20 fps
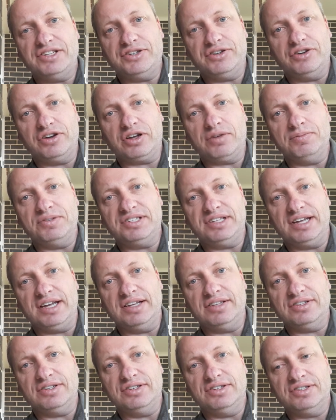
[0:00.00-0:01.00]

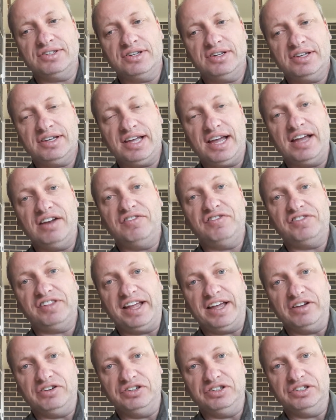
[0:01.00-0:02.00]
circumstances and
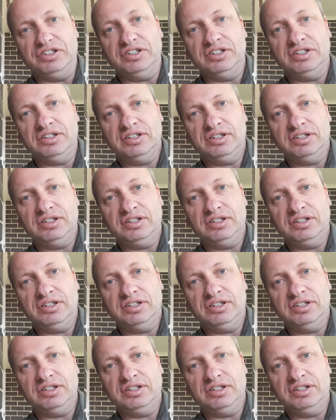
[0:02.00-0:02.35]
floundered.